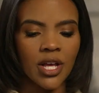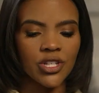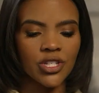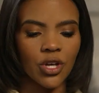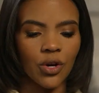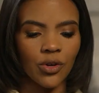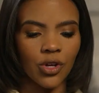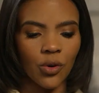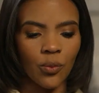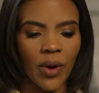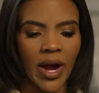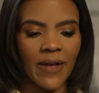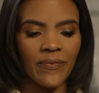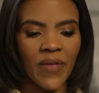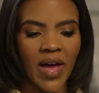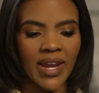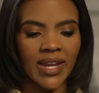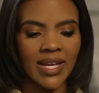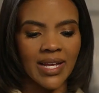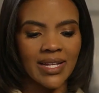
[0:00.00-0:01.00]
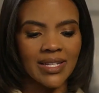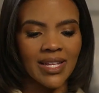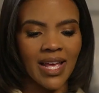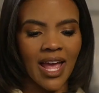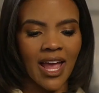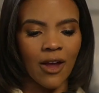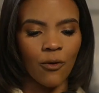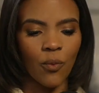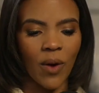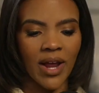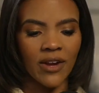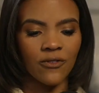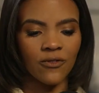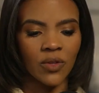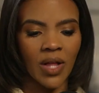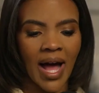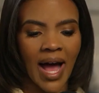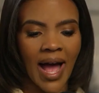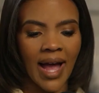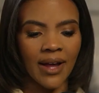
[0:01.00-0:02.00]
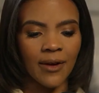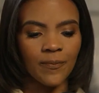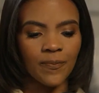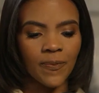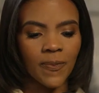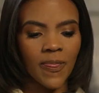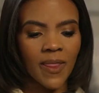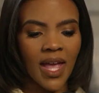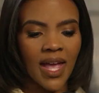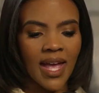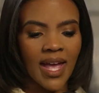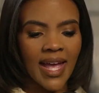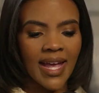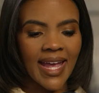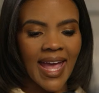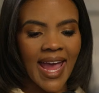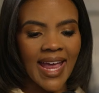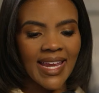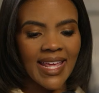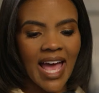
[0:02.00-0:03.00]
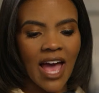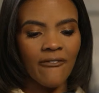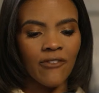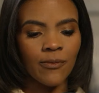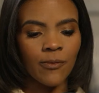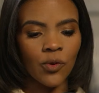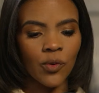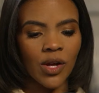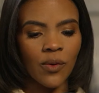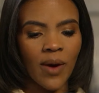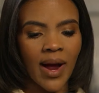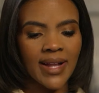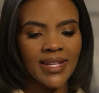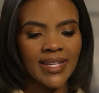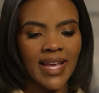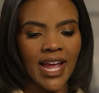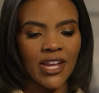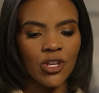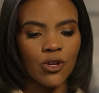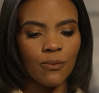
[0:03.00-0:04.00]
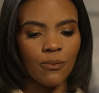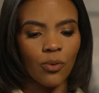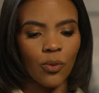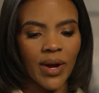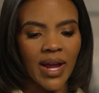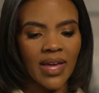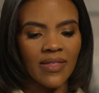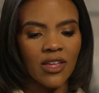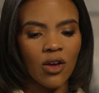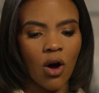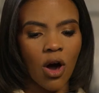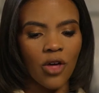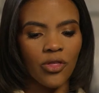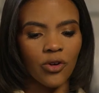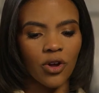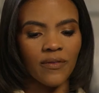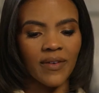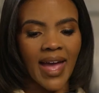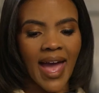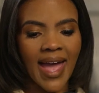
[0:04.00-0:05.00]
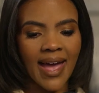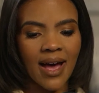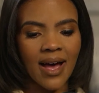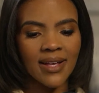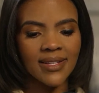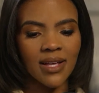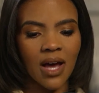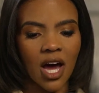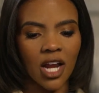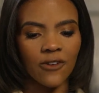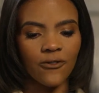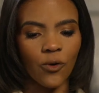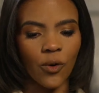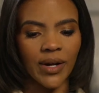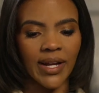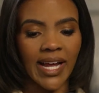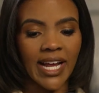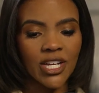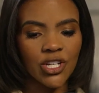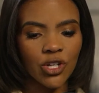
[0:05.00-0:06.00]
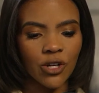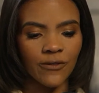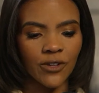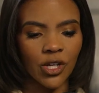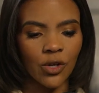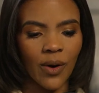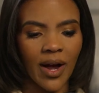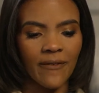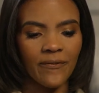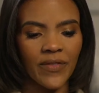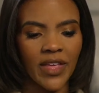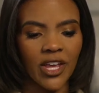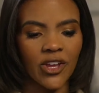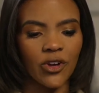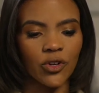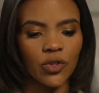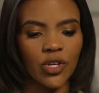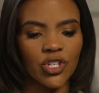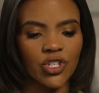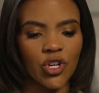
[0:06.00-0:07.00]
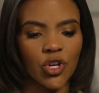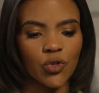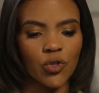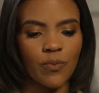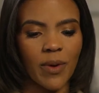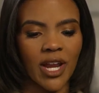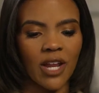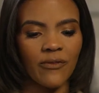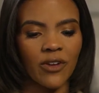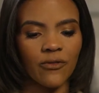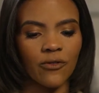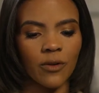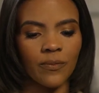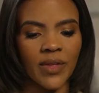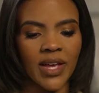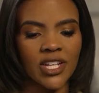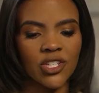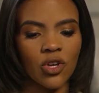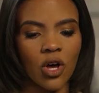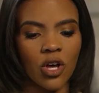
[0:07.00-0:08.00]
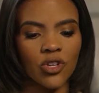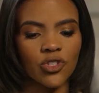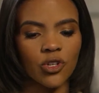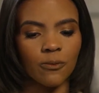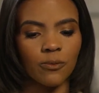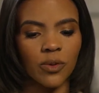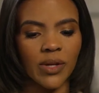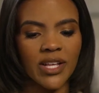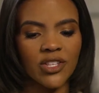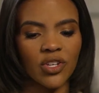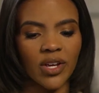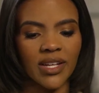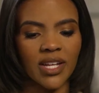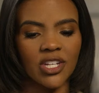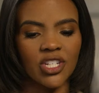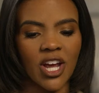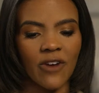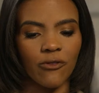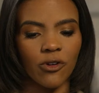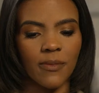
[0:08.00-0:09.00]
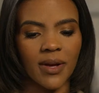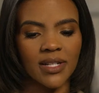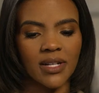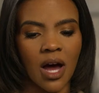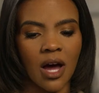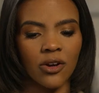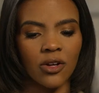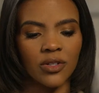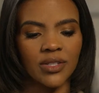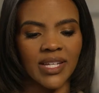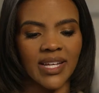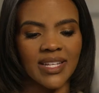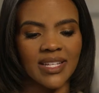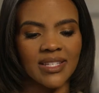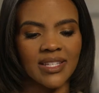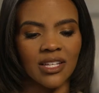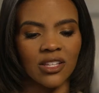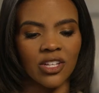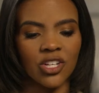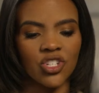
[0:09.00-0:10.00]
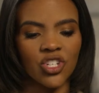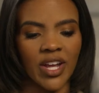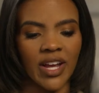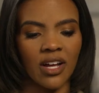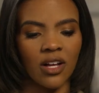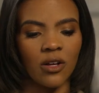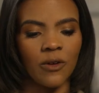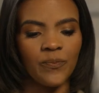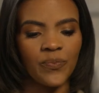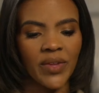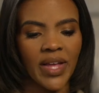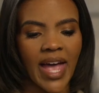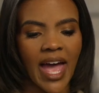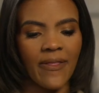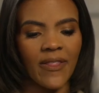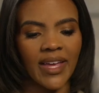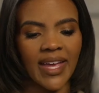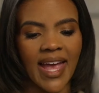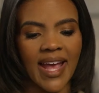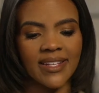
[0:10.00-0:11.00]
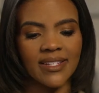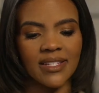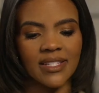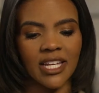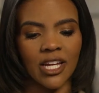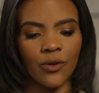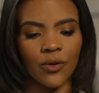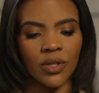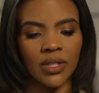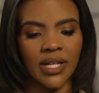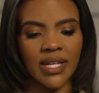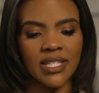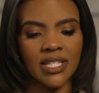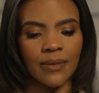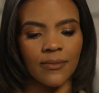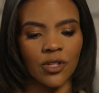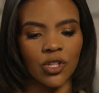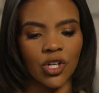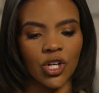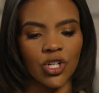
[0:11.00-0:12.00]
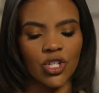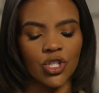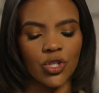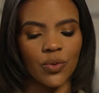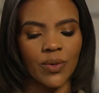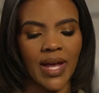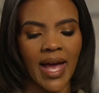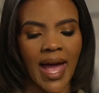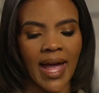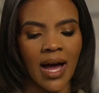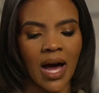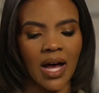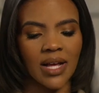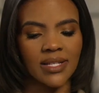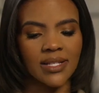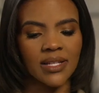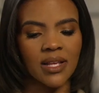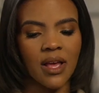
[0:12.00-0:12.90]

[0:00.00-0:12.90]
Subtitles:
So you're right. That is a red flag. Katie F. and Marie writes, can you bring the author of Chaos on for an interview? I think your listeners would benefit from this. Also, please look into Jeffrey McDonald. He is still in jail, and the case is eerily similar to Chaos.